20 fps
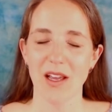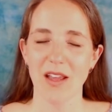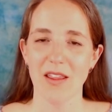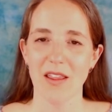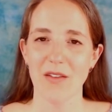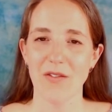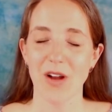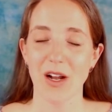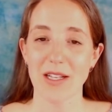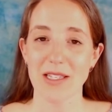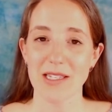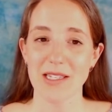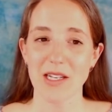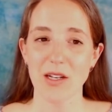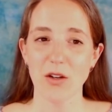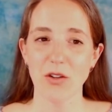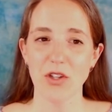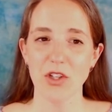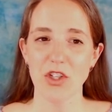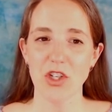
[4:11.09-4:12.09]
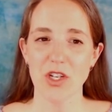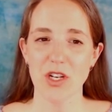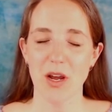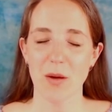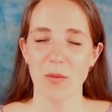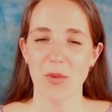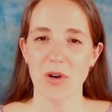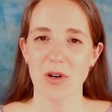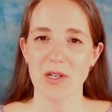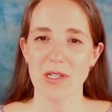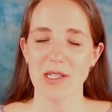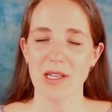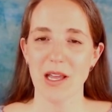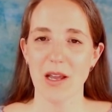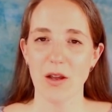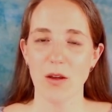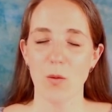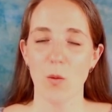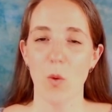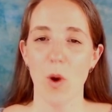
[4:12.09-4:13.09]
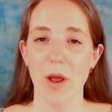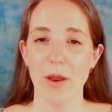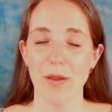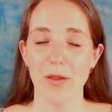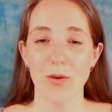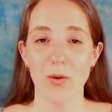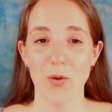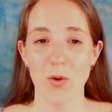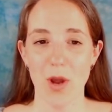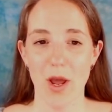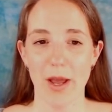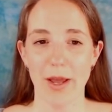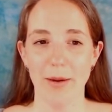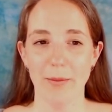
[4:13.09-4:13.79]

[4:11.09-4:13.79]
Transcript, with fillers: They've got single-digit numbers like 1 through 9.